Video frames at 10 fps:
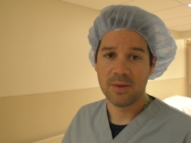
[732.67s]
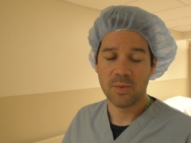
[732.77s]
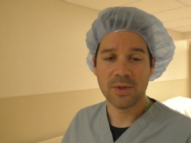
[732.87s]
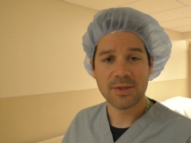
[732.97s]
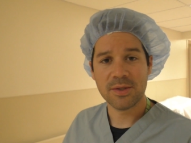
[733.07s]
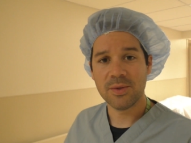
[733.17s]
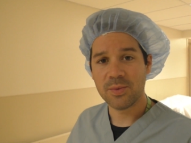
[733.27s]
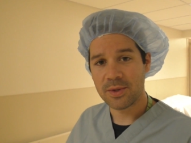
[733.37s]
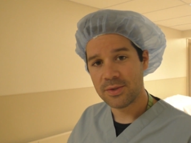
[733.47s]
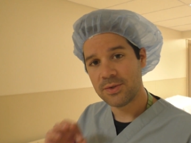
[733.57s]
Once
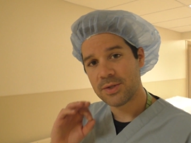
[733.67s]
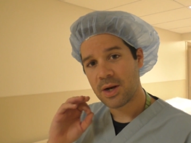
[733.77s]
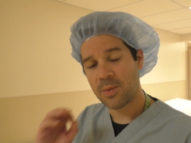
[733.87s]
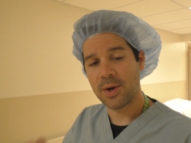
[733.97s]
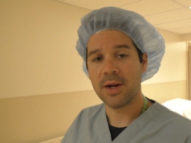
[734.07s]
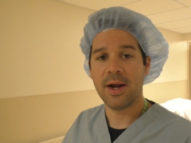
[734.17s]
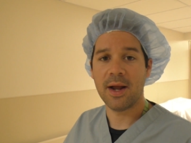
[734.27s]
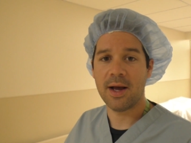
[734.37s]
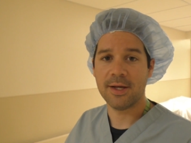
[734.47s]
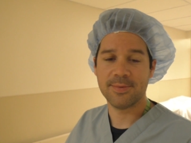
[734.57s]
you start working at
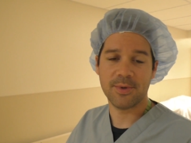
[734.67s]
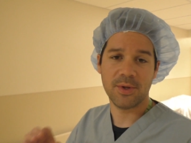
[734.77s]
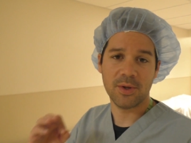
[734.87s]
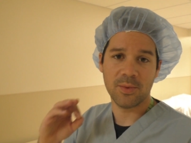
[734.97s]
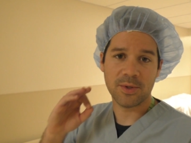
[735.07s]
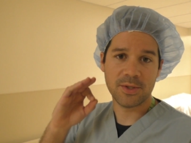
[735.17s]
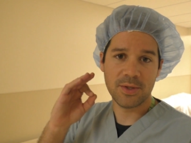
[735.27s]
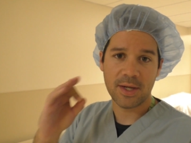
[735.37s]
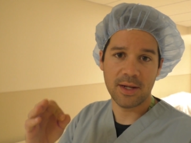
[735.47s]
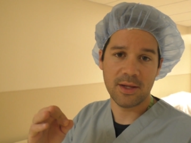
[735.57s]
a hospital, or once you
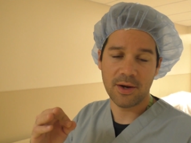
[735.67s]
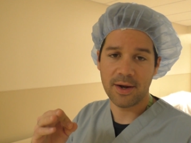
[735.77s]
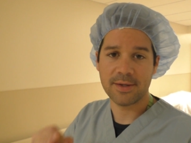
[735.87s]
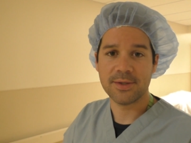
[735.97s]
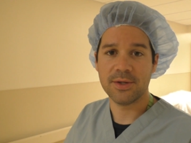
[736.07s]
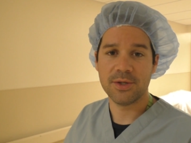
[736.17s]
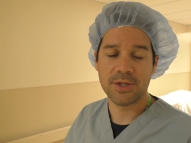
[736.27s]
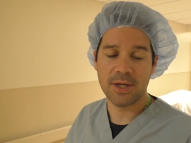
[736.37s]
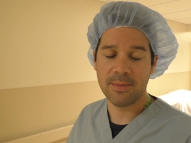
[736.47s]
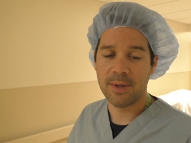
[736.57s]
get into your
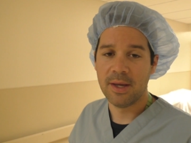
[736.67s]
externship